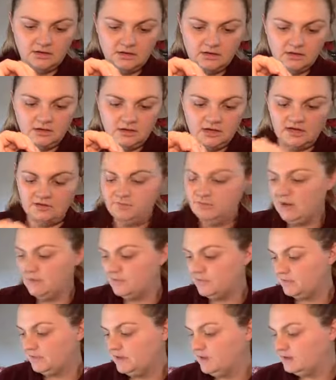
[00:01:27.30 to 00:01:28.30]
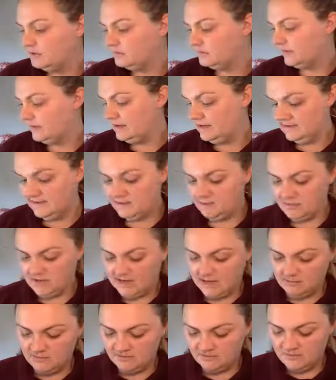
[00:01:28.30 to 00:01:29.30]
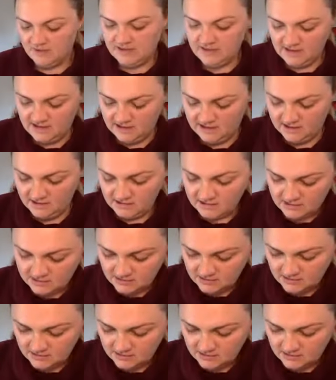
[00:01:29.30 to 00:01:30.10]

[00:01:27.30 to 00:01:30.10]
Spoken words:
of peppermint right in the palm of my hand.